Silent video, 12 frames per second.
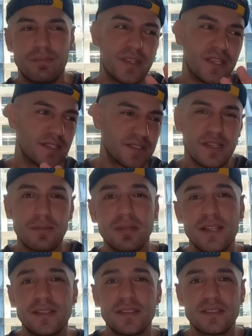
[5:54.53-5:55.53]
Because some
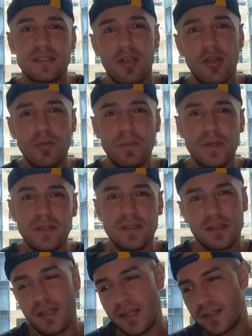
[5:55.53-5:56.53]
places are
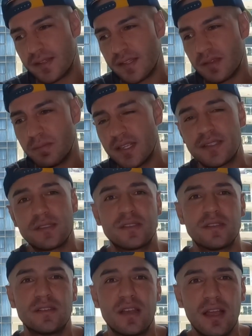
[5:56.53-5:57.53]
open and some places
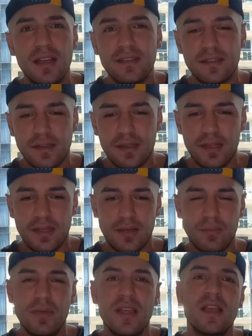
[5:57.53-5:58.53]
are not.
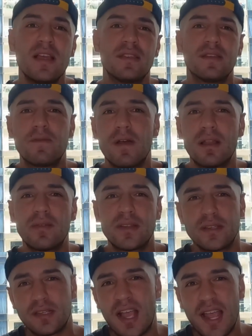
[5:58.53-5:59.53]
They're
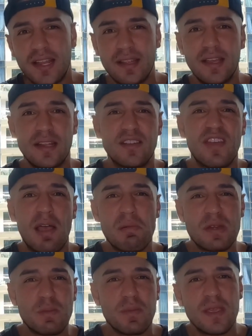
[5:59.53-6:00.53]
following a guideline of how
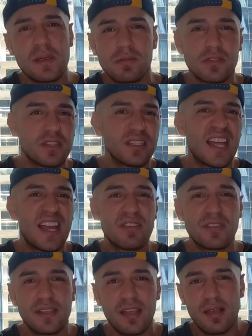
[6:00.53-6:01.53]
many people are
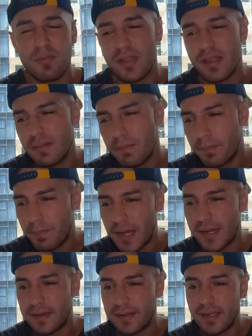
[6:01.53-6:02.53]
allowed to come in,
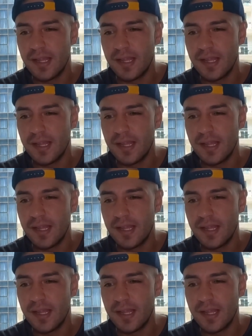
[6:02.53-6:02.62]
but